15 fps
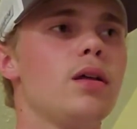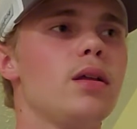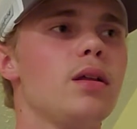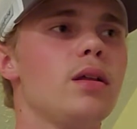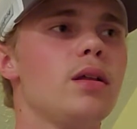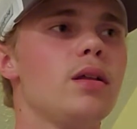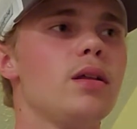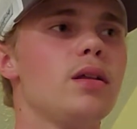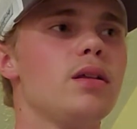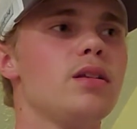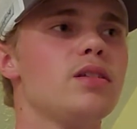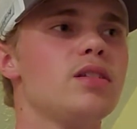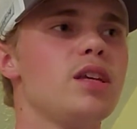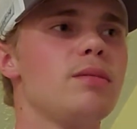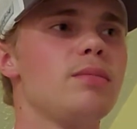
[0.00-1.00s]
and he
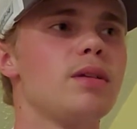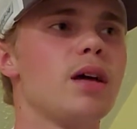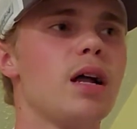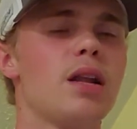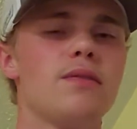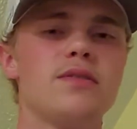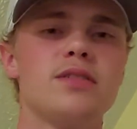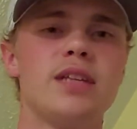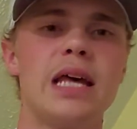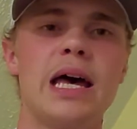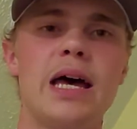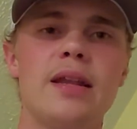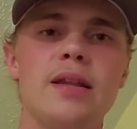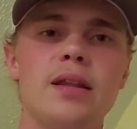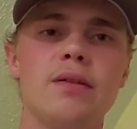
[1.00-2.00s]
seemed kind of
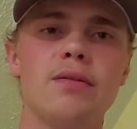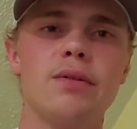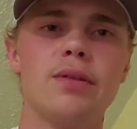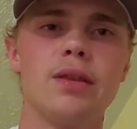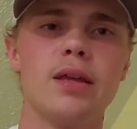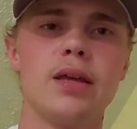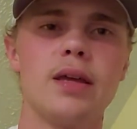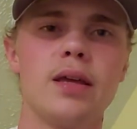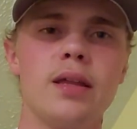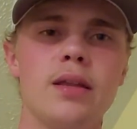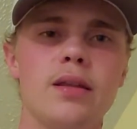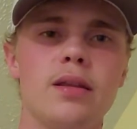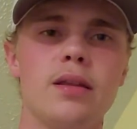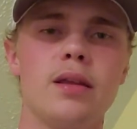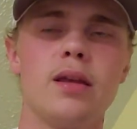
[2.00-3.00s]
sad and everything,
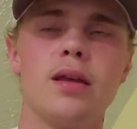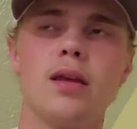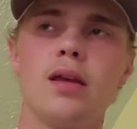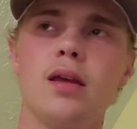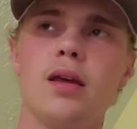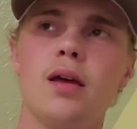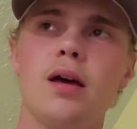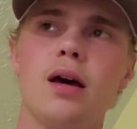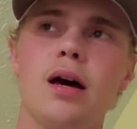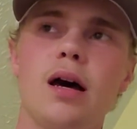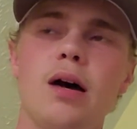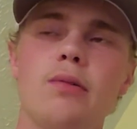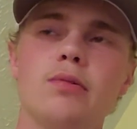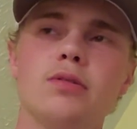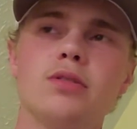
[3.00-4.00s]
and
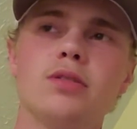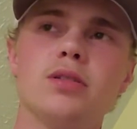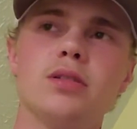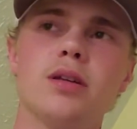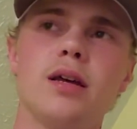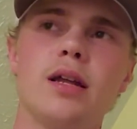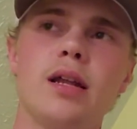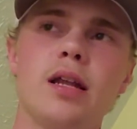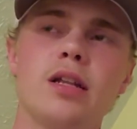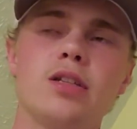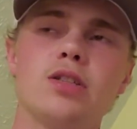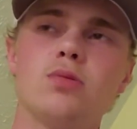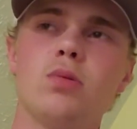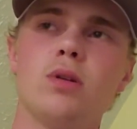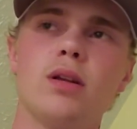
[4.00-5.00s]
I
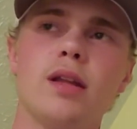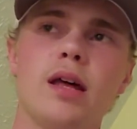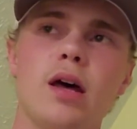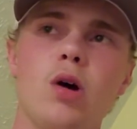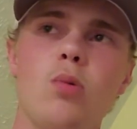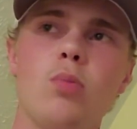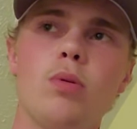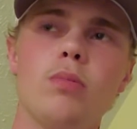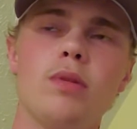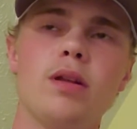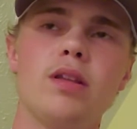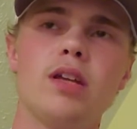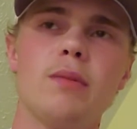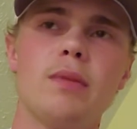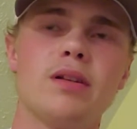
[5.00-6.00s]
just wanted to help him.
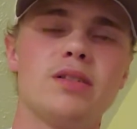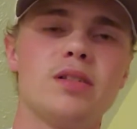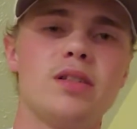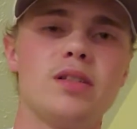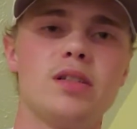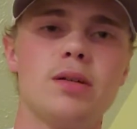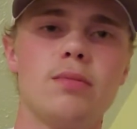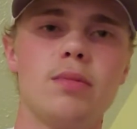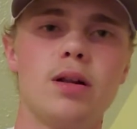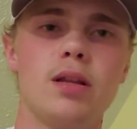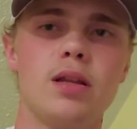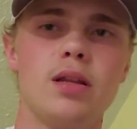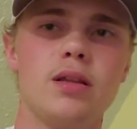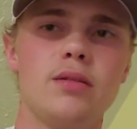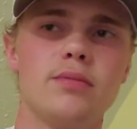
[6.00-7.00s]
Anytime I see
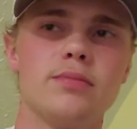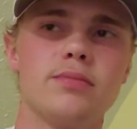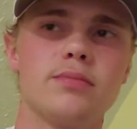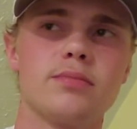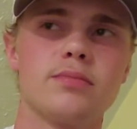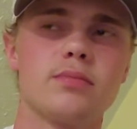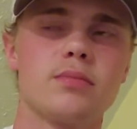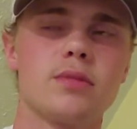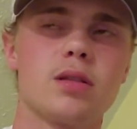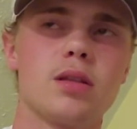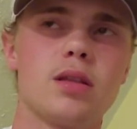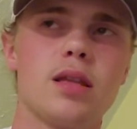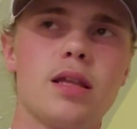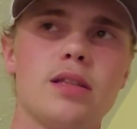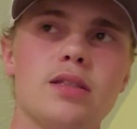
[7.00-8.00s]
somebody
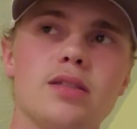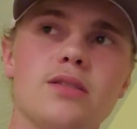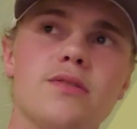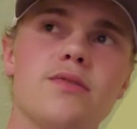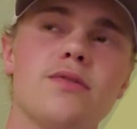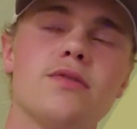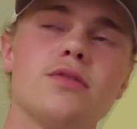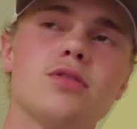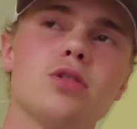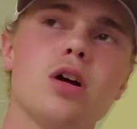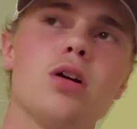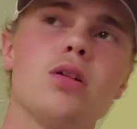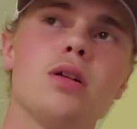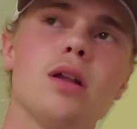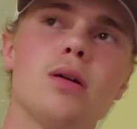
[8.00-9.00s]
that's
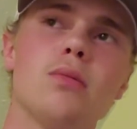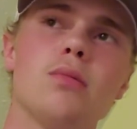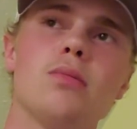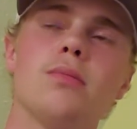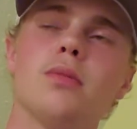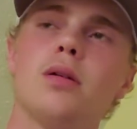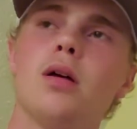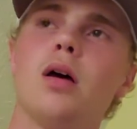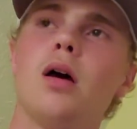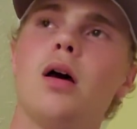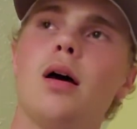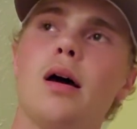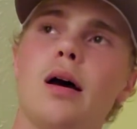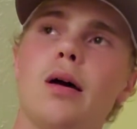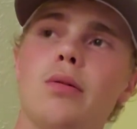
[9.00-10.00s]
struggling,
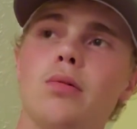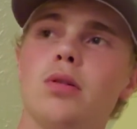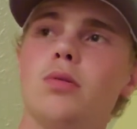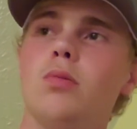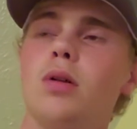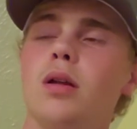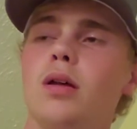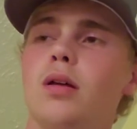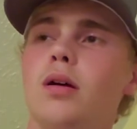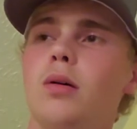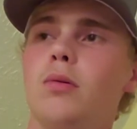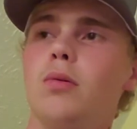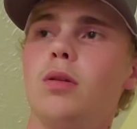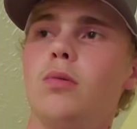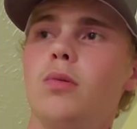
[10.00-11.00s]
I really want
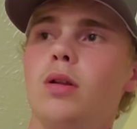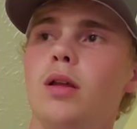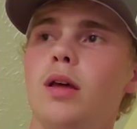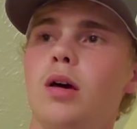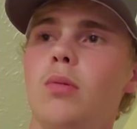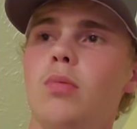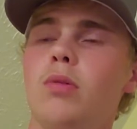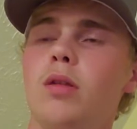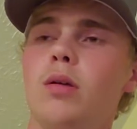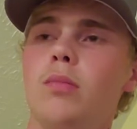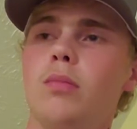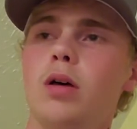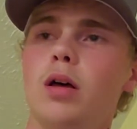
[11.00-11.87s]
to help them,